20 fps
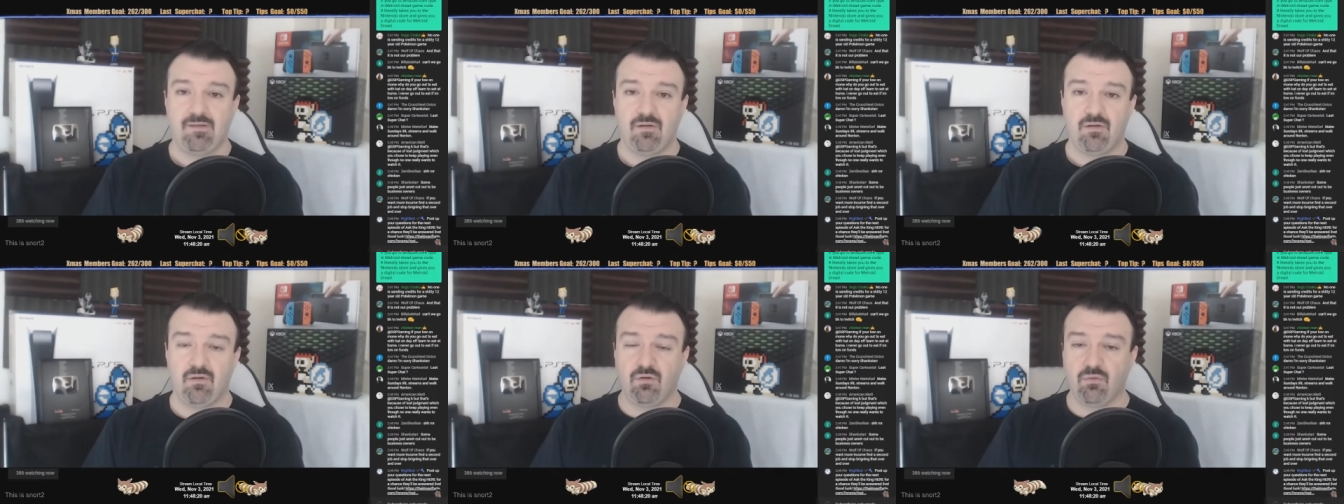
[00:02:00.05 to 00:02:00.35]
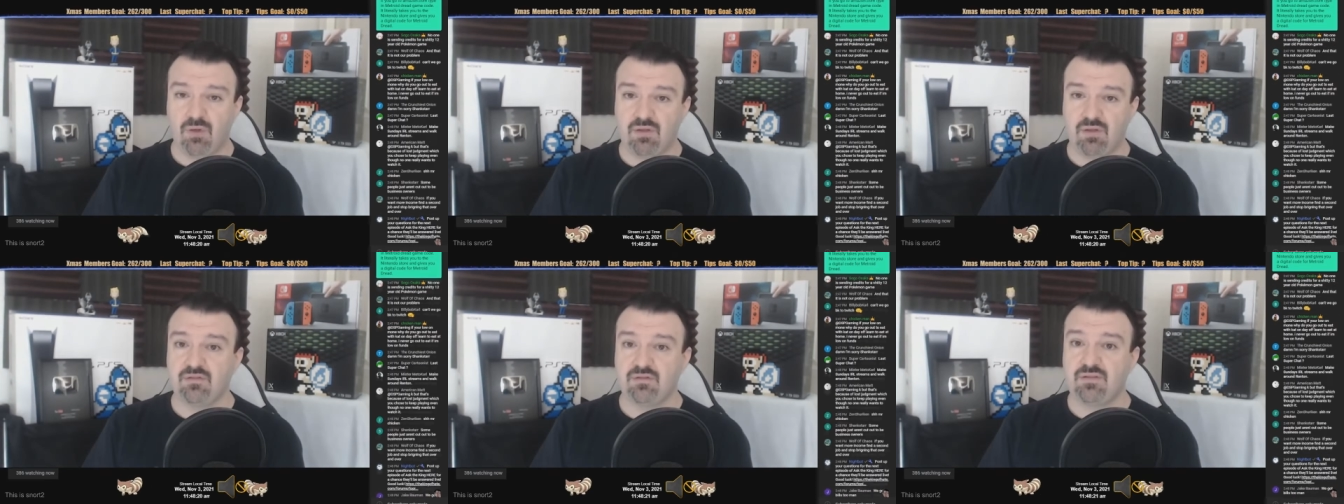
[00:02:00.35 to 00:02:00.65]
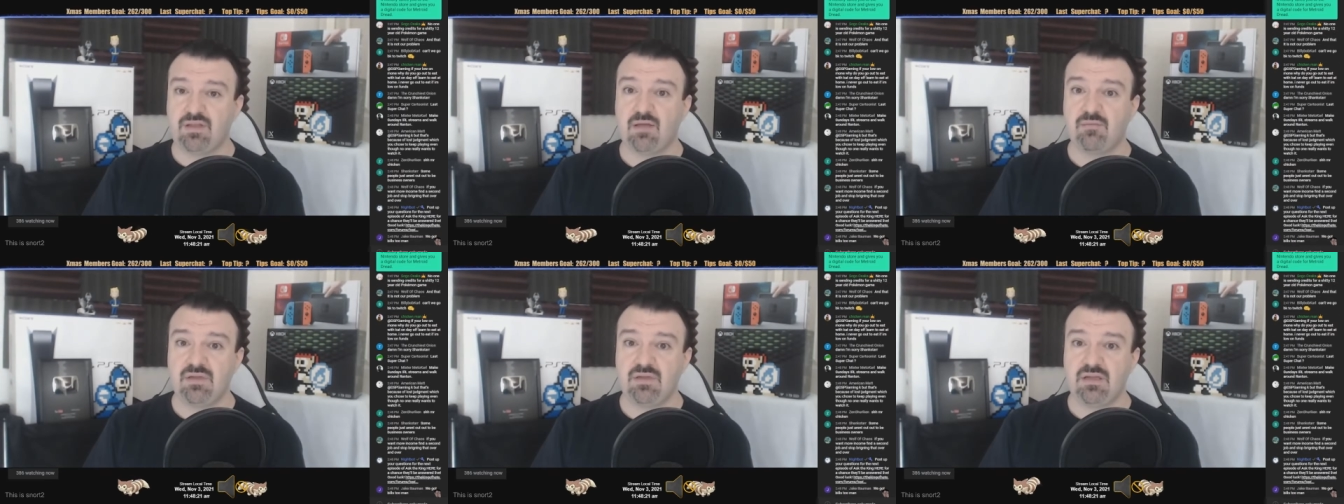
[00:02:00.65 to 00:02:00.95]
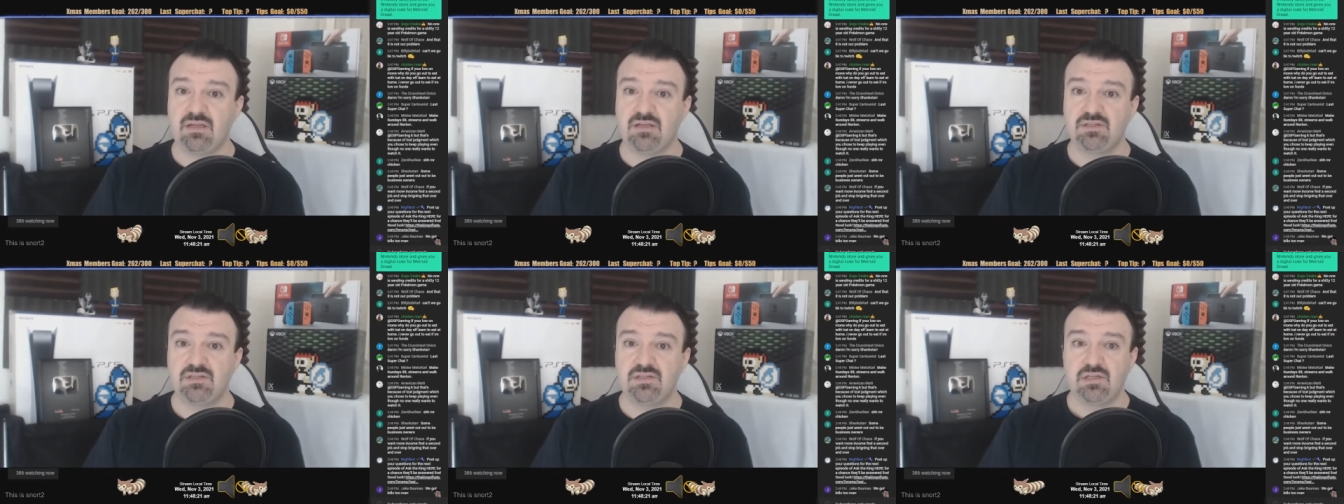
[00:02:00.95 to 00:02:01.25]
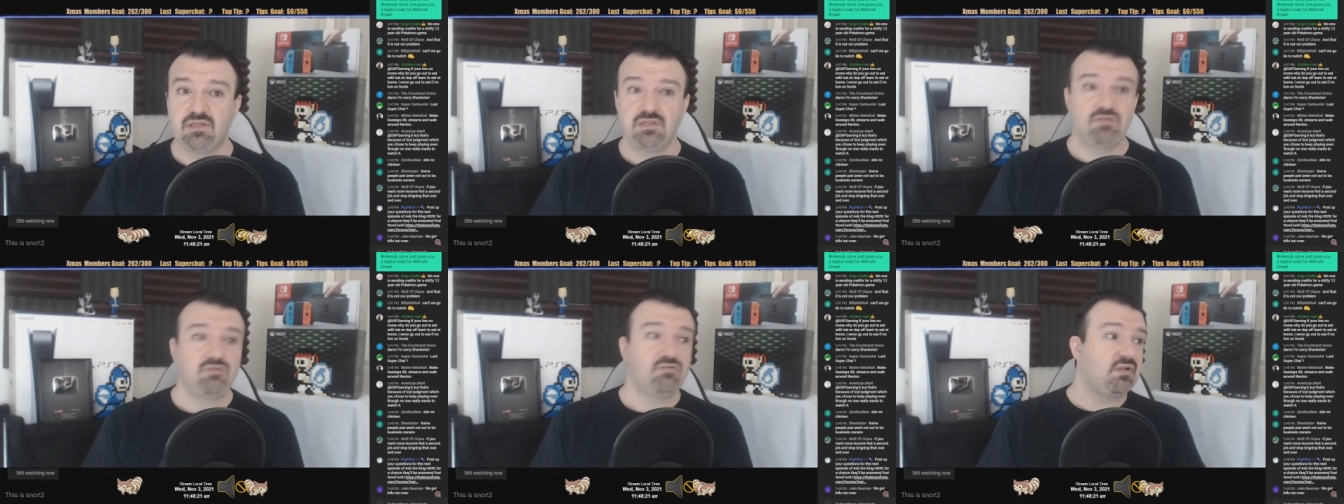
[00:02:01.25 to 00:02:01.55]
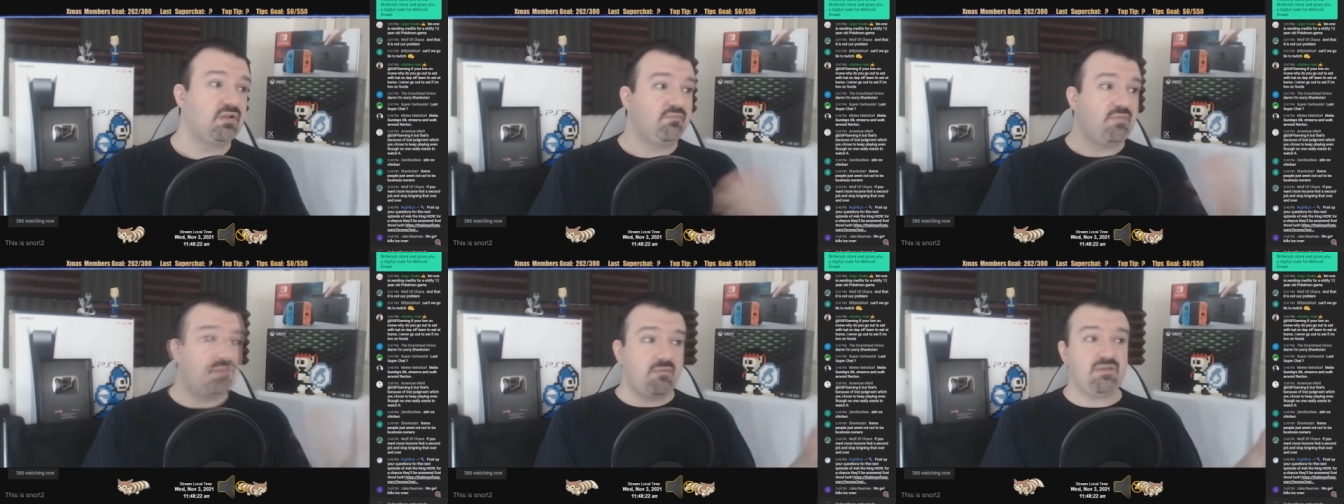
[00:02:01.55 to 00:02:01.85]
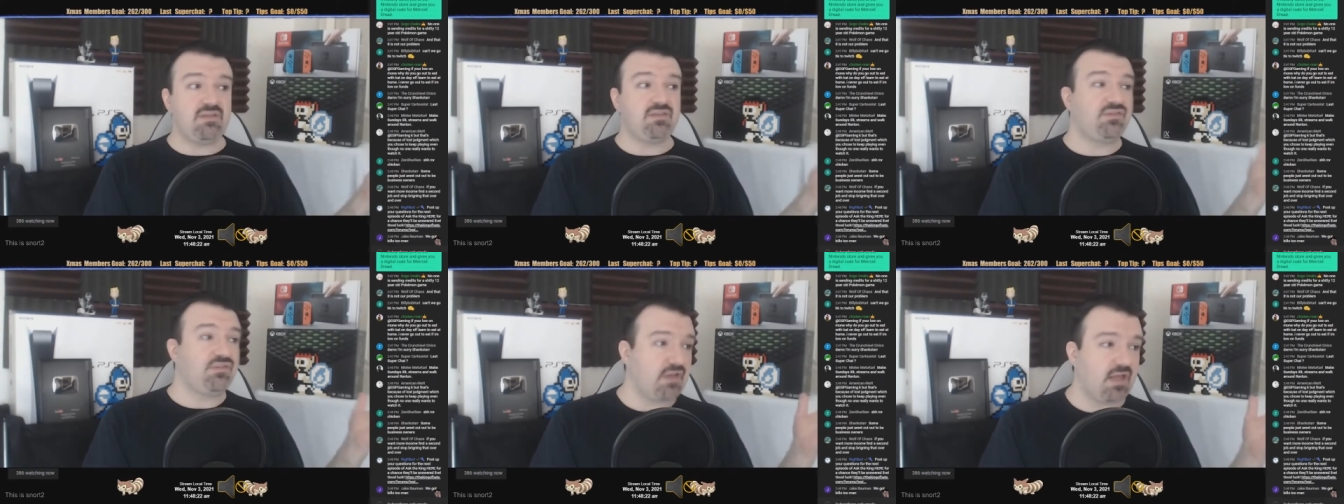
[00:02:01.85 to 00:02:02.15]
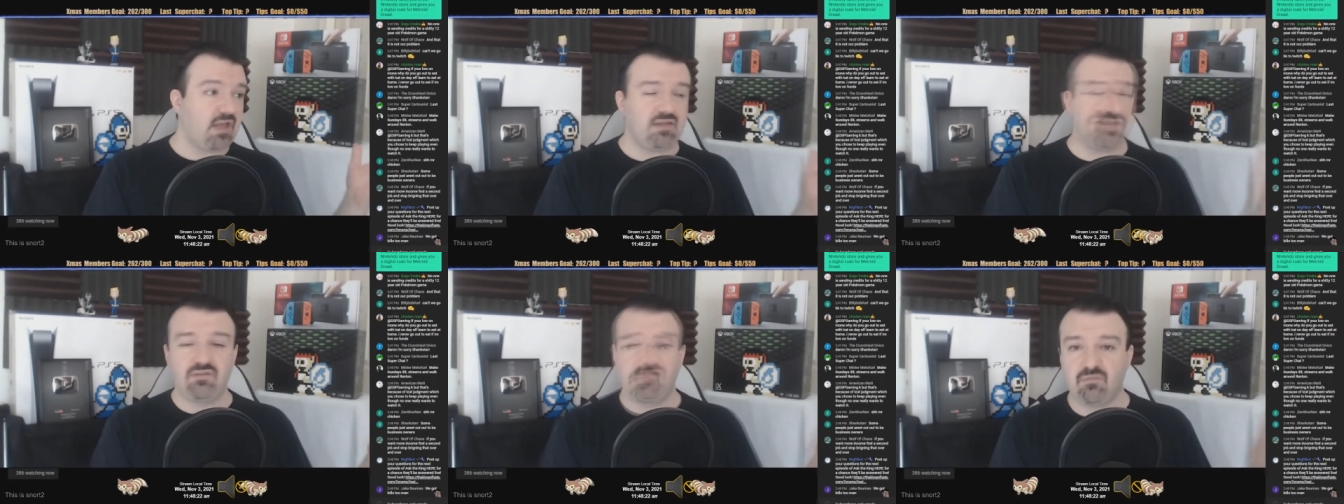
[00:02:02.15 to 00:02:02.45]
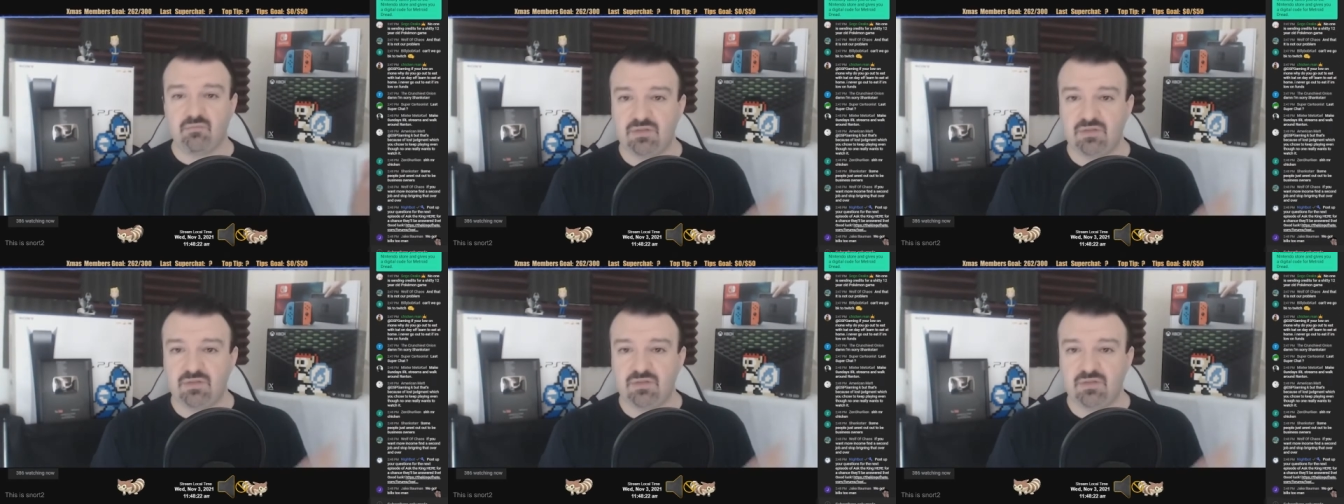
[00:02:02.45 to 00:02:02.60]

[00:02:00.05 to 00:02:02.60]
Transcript: or whether that means you can maybe send some